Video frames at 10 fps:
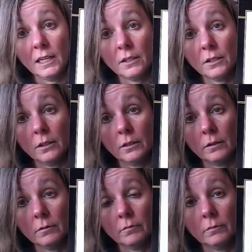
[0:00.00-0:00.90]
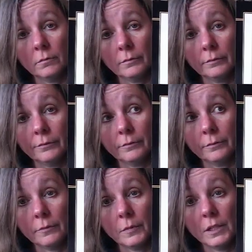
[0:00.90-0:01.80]
get
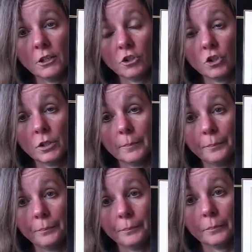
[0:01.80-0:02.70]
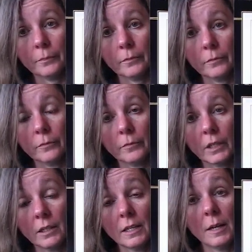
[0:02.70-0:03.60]
stitched
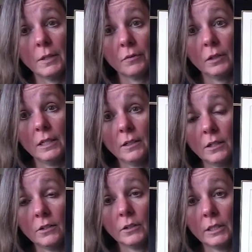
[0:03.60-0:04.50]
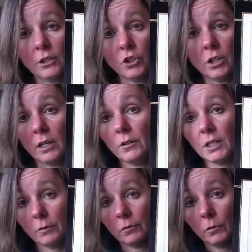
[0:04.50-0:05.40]
because I'm definitely a seasonal stitcher. I,
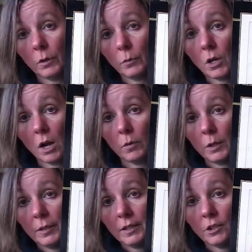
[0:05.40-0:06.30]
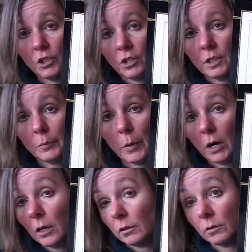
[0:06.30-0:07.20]
def I would not want to be stitching this
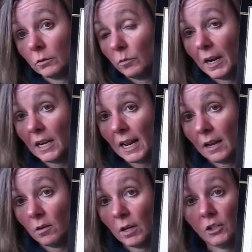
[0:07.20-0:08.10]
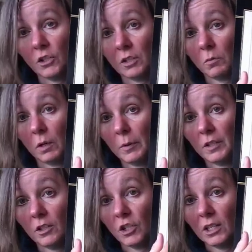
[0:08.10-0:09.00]
part right now. I just want to be
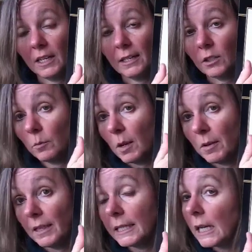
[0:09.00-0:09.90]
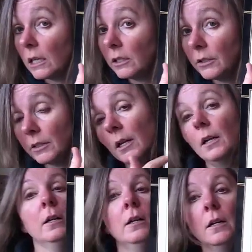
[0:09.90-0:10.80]
stitching this or maybe these colors.
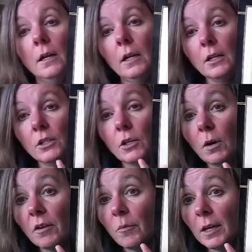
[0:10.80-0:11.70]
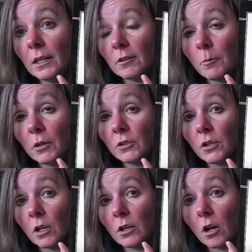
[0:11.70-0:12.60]
So I've made a small
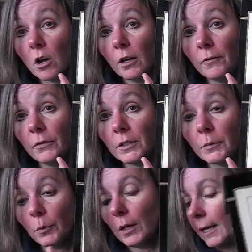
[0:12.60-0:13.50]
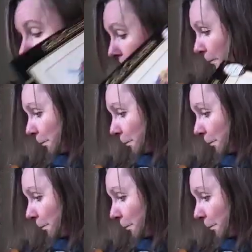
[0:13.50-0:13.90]
start on the spring.